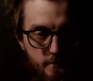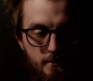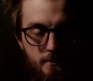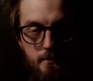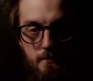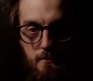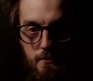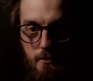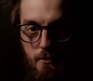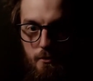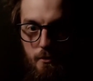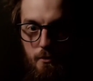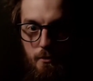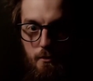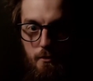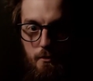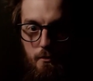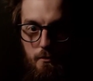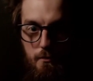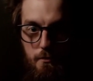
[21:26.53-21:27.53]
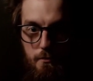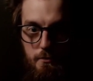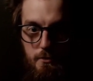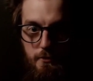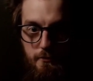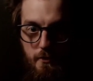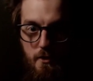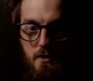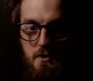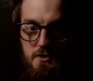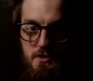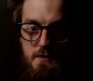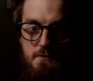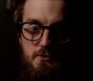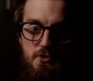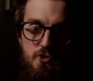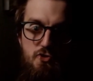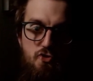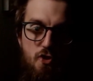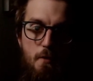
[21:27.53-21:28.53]
your device seems
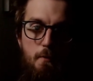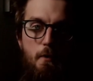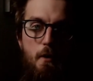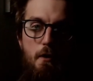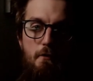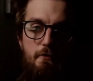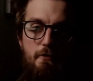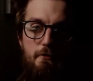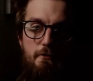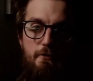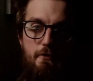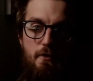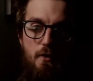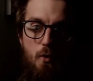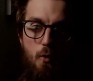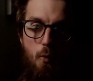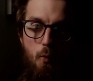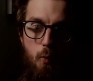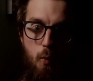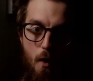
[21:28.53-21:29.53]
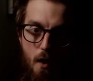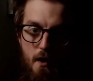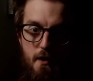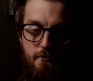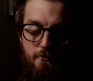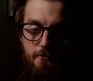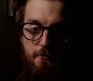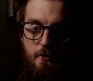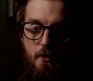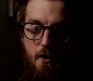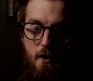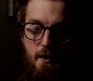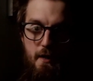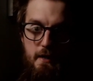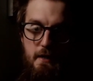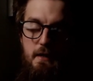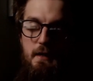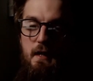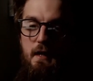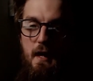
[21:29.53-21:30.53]
to drop off of
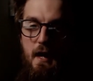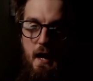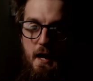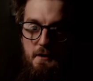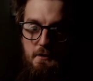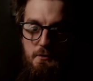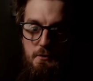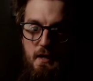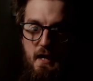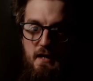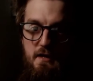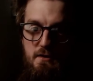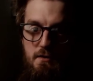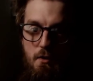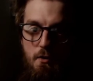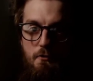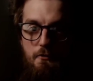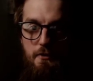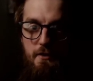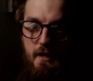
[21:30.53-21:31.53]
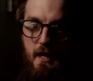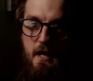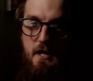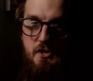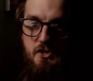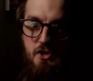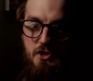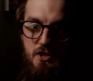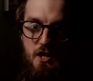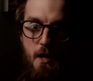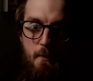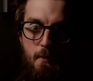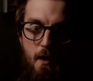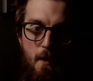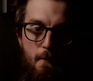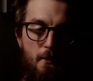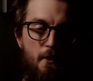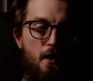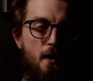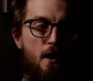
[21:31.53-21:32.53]
Wi-Fi and you get a notification come
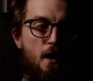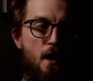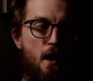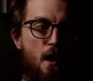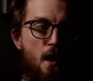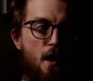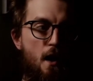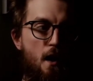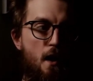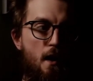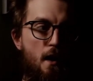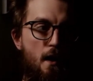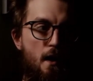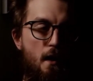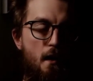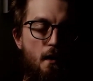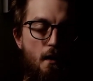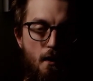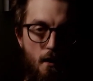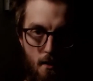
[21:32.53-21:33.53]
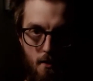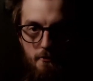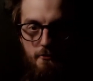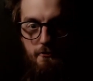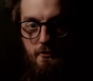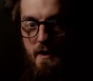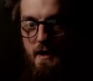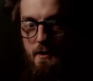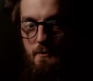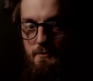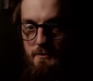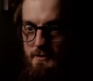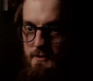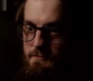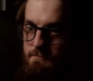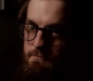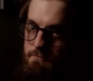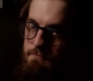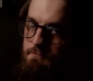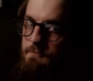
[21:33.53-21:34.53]
up, I've found that
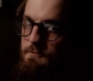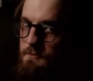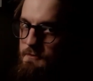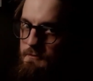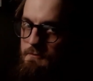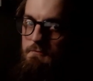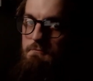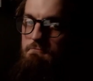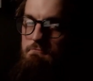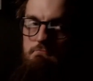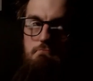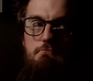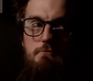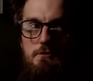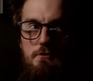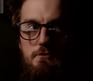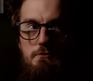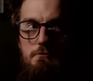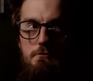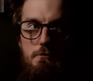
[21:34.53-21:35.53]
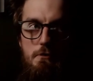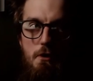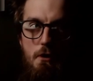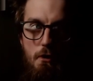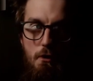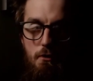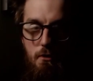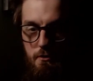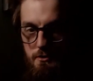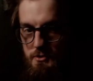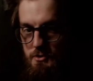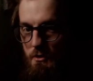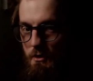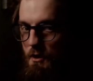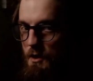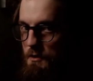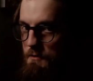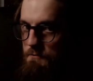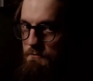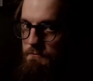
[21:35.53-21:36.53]
not all the
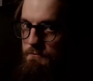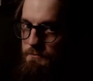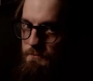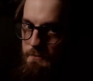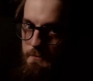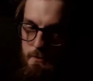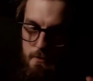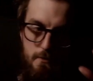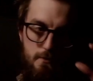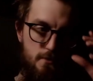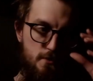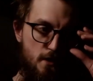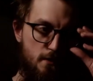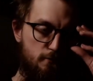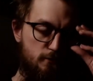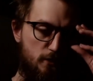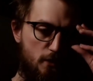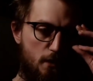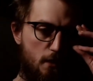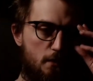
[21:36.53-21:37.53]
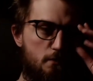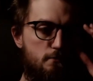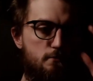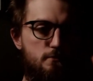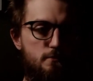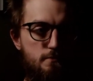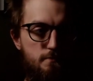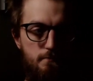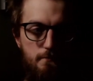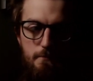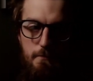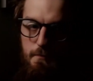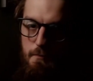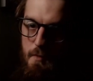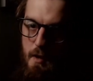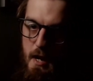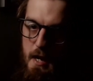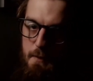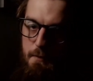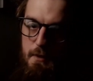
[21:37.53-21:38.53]
time, sometimes
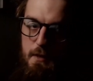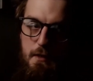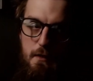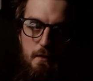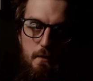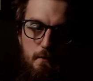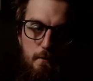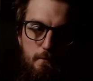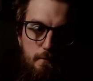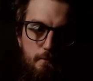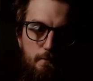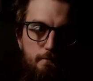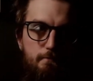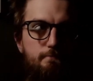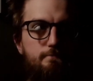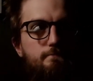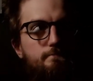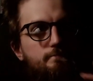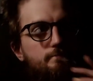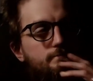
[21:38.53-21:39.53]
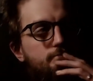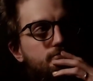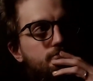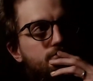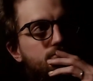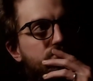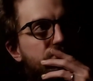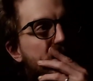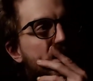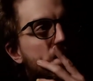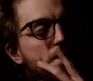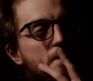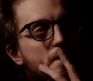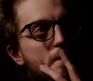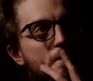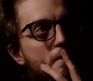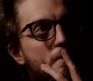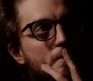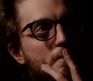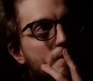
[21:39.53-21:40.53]
maybe, I don't know,